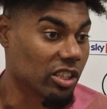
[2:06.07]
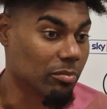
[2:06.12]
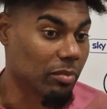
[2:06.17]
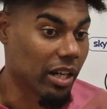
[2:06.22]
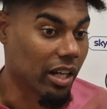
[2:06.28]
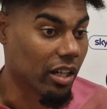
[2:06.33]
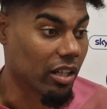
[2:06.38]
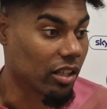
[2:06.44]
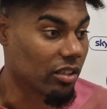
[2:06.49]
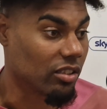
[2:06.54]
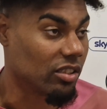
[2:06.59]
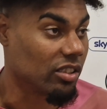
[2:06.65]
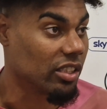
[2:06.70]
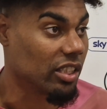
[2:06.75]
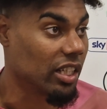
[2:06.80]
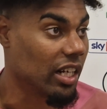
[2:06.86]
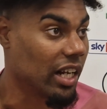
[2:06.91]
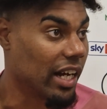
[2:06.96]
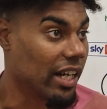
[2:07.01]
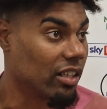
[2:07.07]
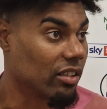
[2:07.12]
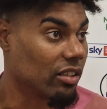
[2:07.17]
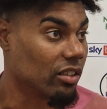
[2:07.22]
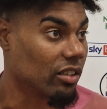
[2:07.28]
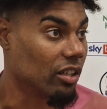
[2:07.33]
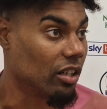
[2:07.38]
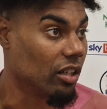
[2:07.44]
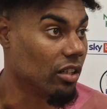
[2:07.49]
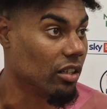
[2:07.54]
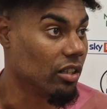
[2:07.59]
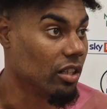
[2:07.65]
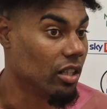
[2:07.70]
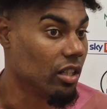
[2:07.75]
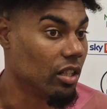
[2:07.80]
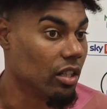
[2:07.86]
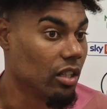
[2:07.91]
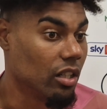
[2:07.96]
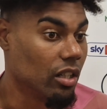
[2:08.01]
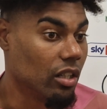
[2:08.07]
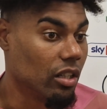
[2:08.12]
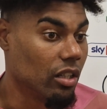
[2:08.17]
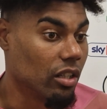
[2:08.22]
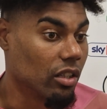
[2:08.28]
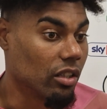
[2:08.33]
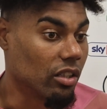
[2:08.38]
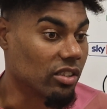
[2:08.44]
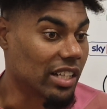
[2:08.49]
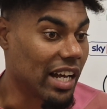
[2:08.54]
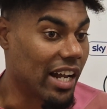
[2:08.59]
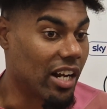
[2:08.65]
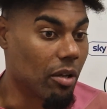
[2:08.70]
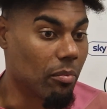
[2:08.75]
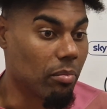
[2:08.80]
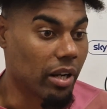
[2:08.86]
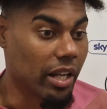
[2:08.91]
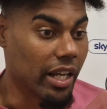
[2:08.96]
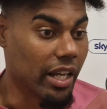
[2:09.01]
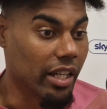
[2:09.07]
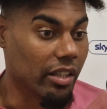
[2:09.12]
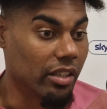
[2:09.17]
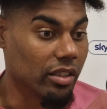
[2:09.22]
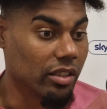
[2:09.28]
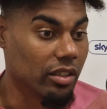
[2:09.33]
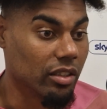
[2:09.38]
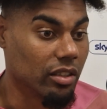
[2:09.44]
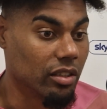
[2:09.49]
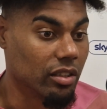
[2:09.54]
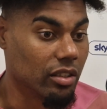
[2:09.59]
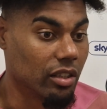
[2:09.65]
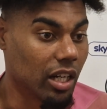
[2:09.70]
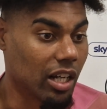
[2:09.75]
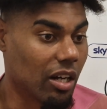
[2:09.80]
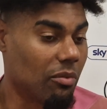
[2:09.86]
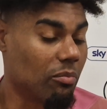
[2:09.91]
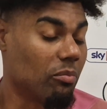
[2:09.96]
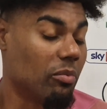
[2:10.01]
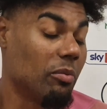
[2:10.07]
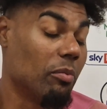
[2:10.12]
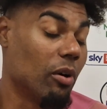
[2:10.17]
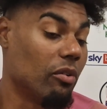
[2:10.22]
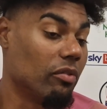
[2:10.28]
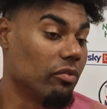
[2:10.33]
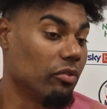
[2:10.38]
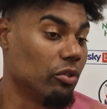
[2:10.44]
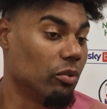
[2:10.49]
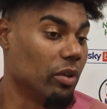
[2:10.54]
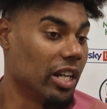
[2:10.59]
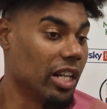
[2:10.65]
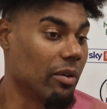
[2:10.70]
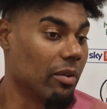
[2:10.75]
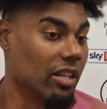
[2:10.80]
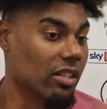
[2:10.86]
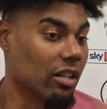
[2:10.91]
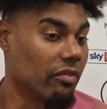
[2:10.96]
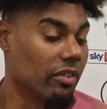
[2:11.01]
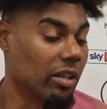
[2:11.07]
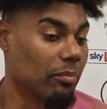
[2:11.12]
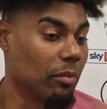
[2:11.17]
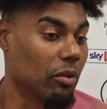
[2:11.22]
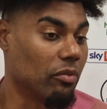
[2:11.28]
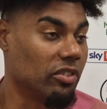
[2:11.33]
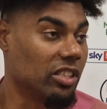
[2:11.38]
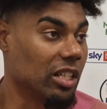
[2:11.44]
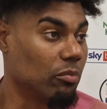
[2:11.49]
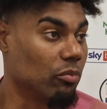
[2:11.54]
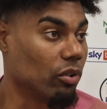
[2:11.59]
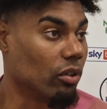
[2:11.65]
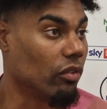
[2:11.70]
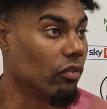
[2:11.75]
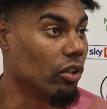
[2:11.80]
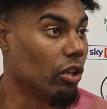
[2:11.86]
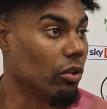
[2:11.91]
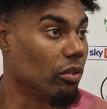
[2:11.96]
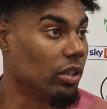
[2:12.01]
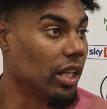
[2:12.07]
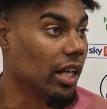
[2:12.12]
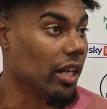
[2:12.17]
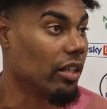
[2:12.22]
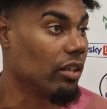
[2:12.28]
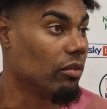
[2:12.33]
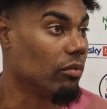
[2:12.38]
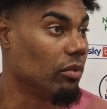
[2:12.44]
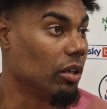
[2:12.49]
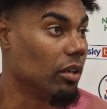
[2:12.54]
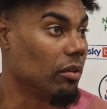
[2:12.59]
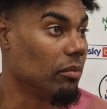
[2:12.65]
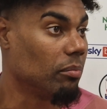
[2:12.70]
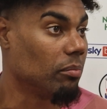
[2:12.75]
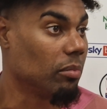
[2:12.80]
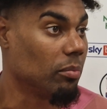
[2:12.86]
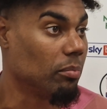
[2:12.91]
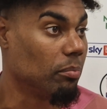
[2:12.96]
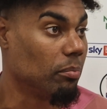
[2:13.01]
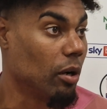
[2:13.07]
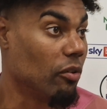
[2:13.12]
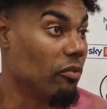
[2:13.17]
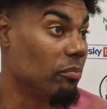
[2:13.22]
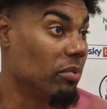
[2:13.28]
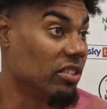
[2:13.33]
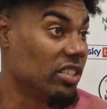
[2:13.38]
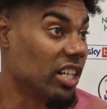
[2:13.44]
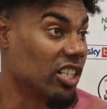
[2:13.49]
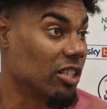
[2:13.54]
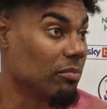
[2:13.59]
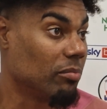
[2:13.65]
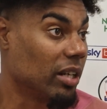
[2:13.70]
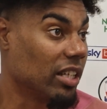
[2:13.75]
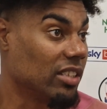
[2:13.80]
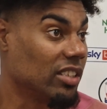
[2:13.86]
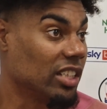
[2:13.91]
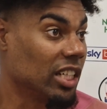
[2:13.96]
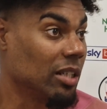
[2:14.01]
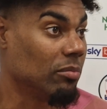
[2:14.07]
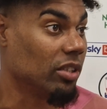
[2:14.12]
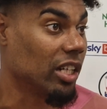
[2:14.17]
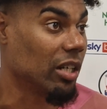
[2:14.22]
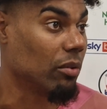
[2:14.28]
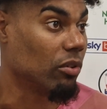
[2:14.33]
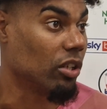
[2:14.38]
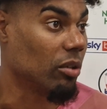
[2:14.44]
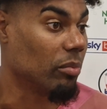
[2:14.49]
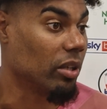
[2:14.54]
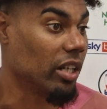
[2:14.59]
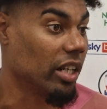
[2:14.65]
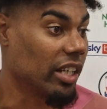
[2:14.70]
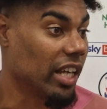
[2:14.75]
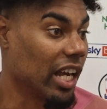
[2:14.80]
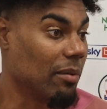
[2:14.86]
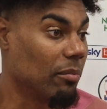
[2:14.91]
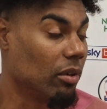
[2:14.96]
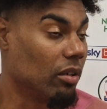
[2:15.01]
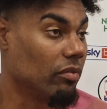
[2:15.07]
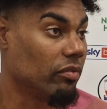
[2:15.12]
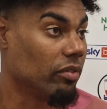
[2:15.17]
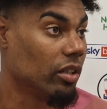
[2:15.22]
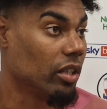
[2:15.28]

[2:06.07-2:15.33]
it back and I can see like the style of play we both knew anyways. I think both teams would have known that we're both possession based teams and it would have been a game of